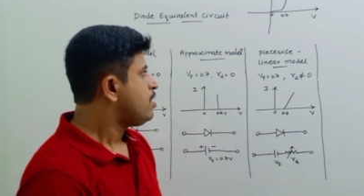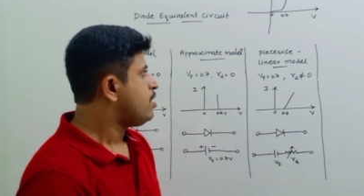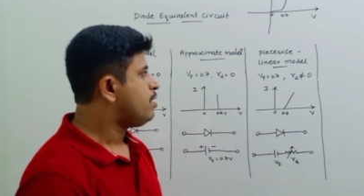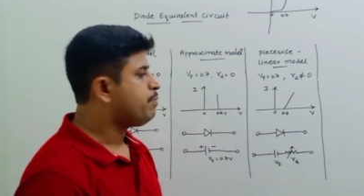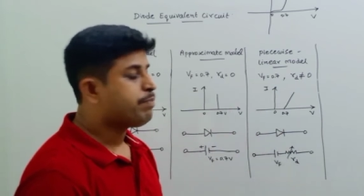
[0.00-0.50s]

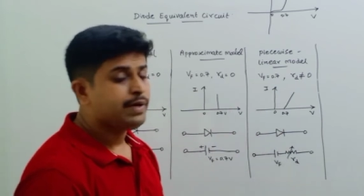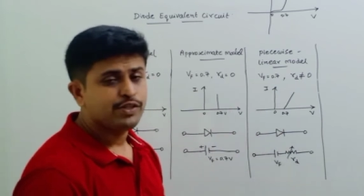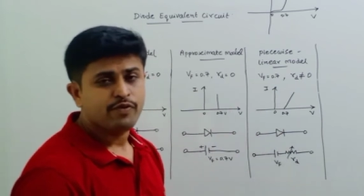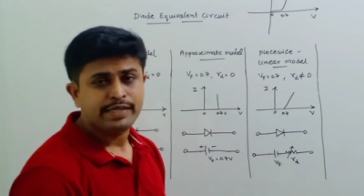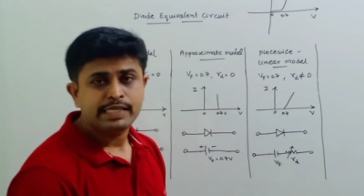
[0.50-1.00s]

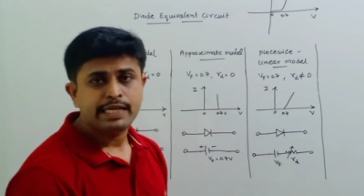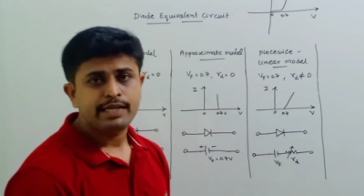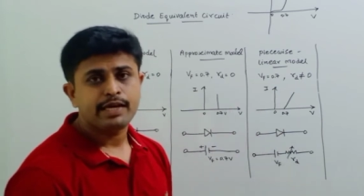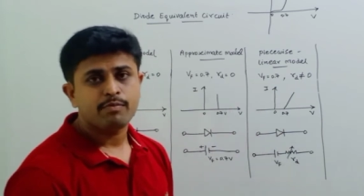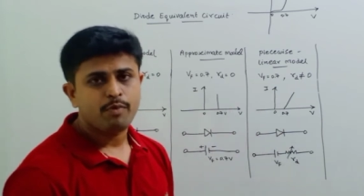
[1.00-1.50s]
piecewise
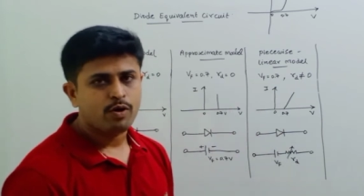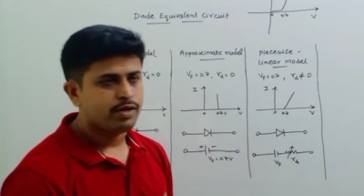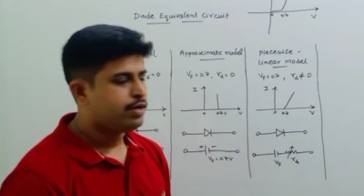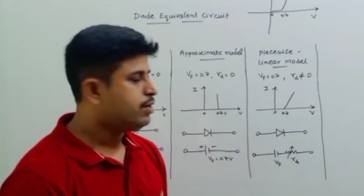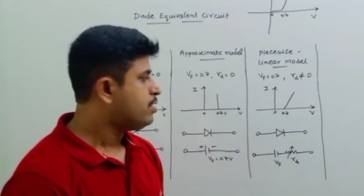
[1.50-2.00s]
linear
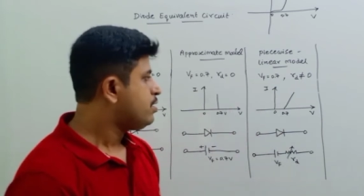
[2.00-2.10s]
model,